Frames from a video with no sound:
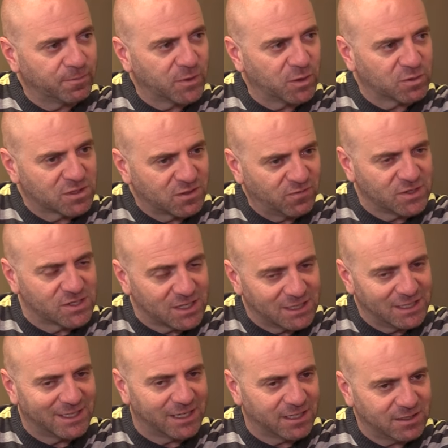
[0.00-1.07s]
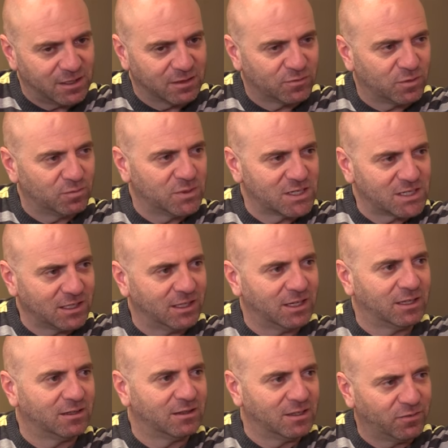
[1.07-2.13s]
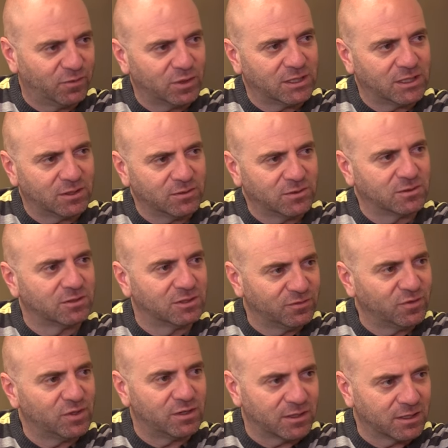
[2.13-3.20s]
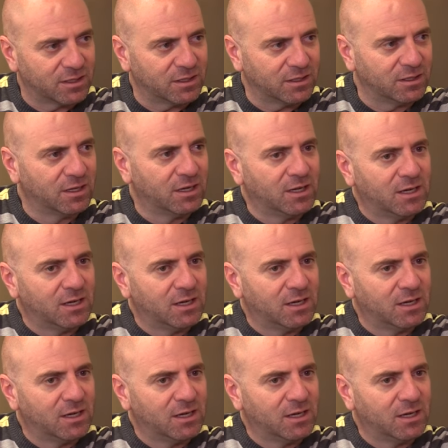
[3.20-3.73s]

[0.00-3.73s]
He was physically kicked out from this land, never allowed to live here again,